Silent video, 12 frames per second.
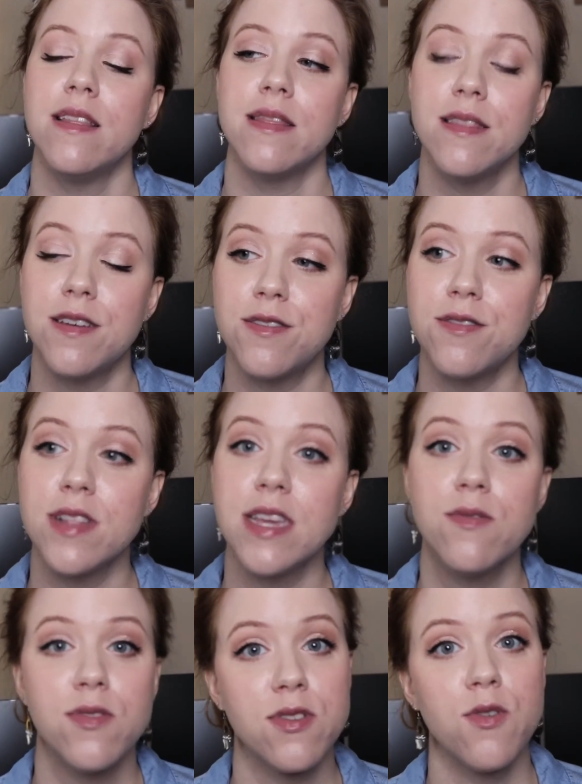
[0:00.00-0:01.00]

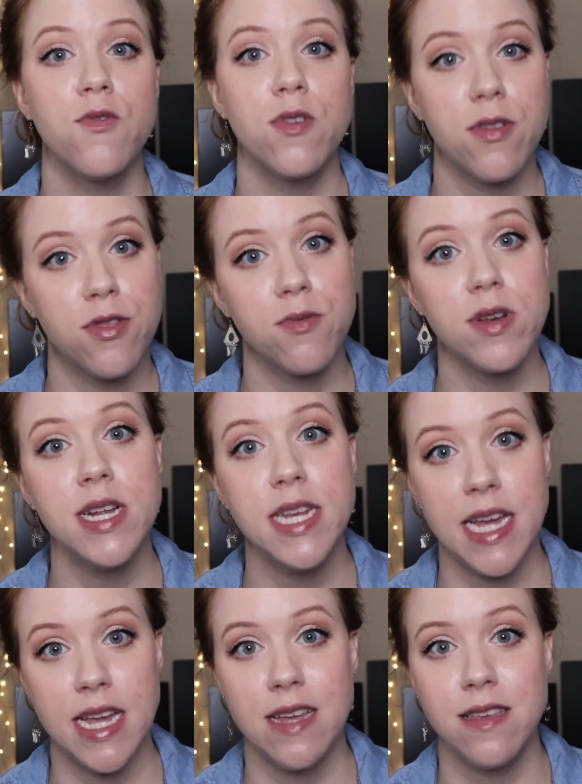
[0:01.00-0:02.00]
Literally, it was over 3
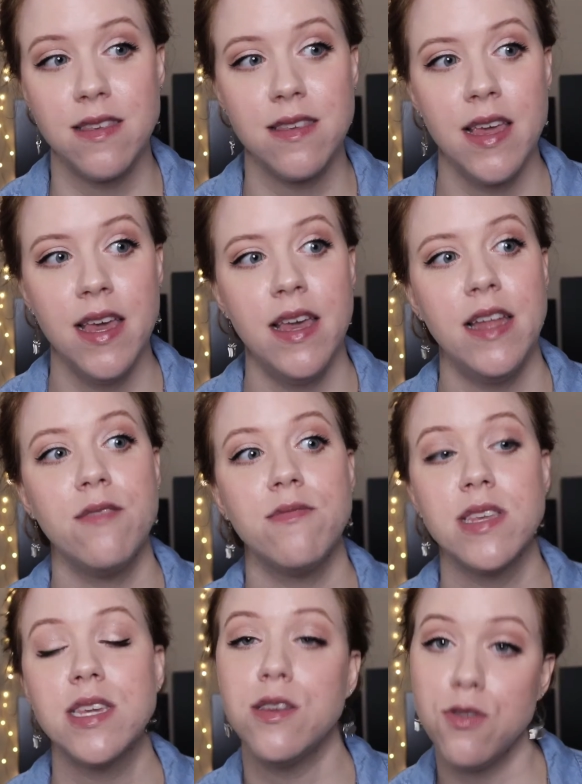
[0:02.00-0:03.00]
days, and it
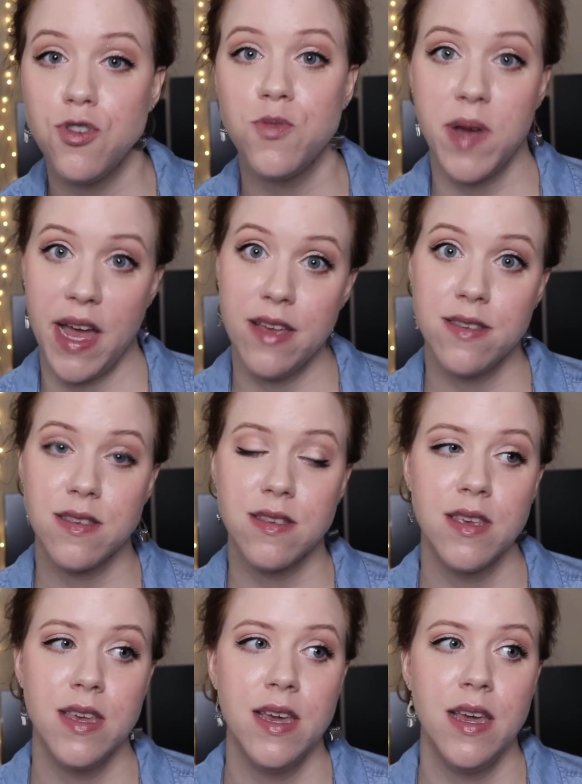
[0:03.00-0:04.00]
was a huge
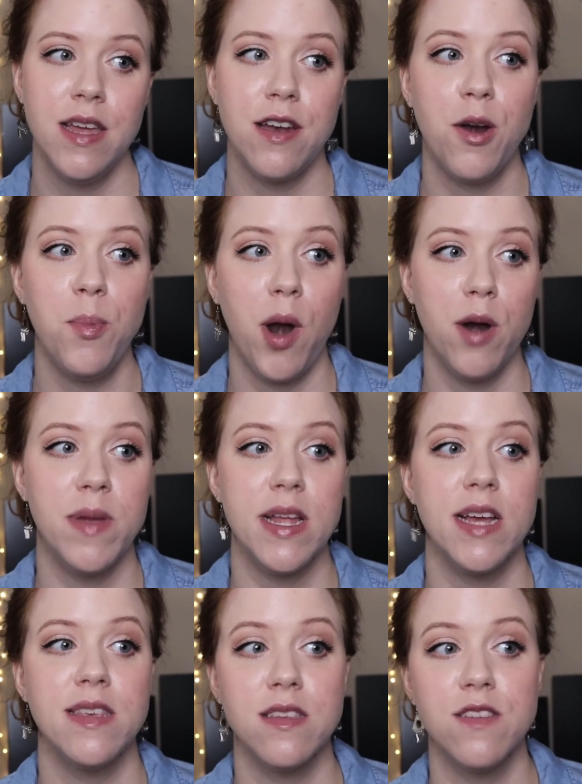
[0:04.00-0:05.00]
mess in our
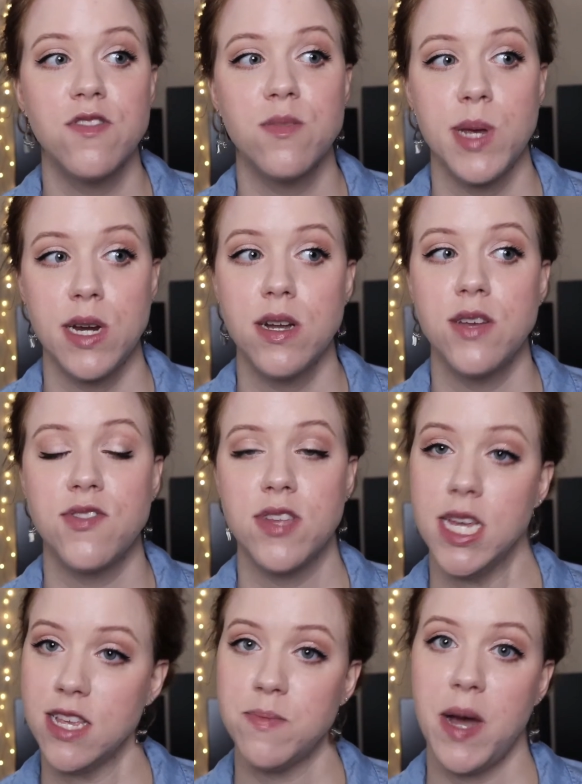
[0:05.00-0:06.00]
apartment. I still have some areas to
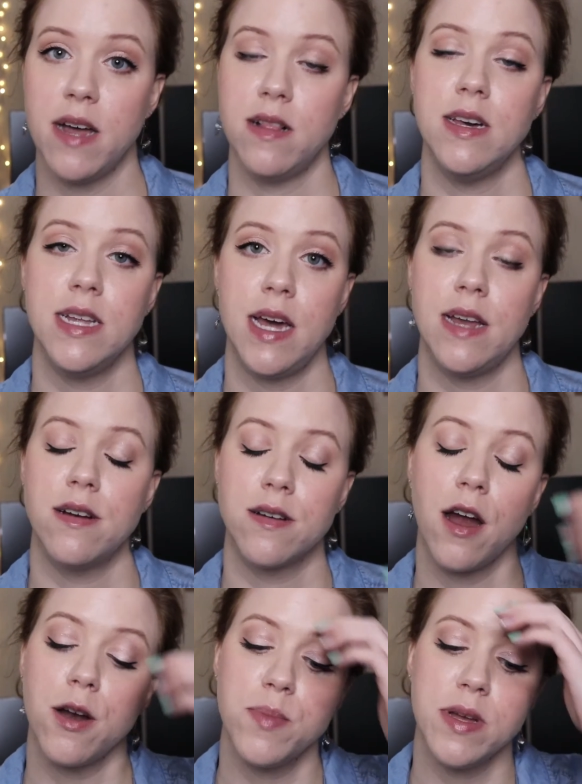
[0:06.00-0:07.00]
like spot clean on our
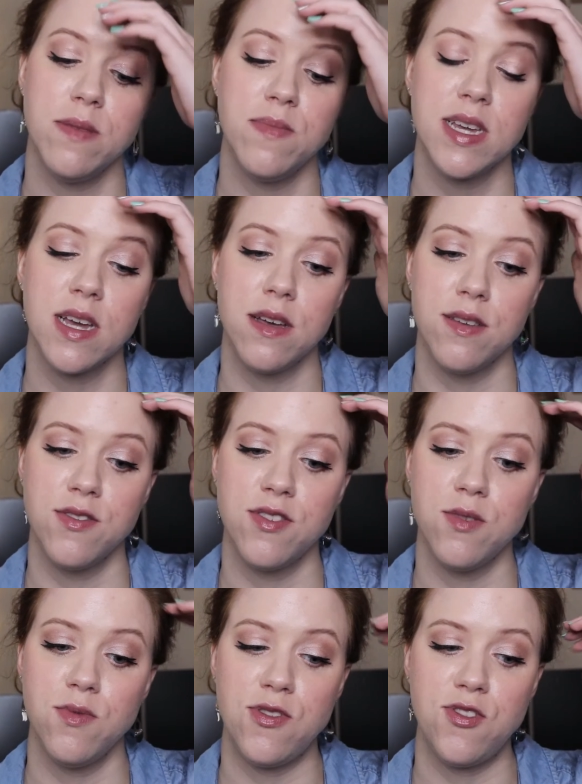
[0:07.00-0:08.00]
carpet
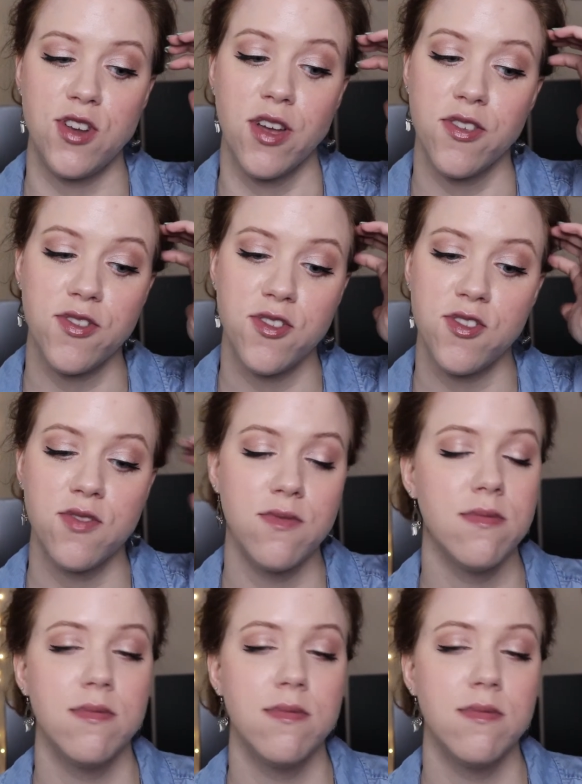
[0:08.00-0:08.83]
because it was just